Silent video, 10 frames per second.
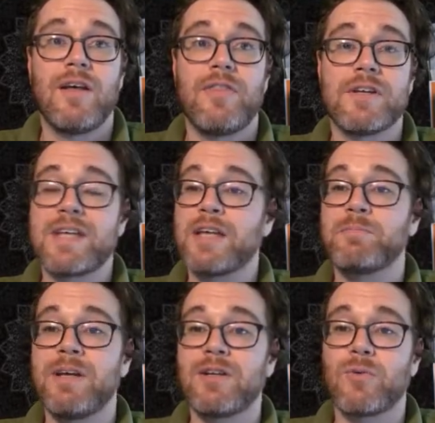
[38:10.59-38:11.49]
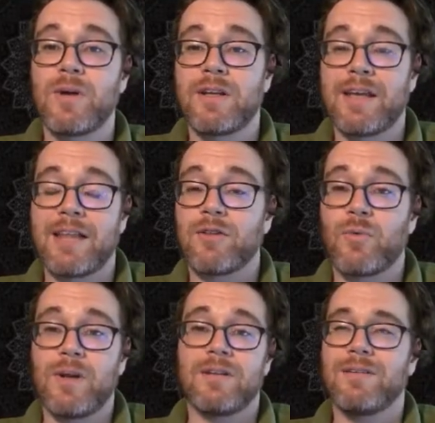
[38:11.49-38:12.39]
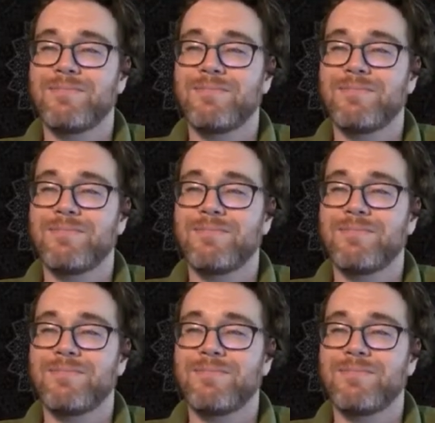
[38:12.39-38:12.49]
This has been Get Green.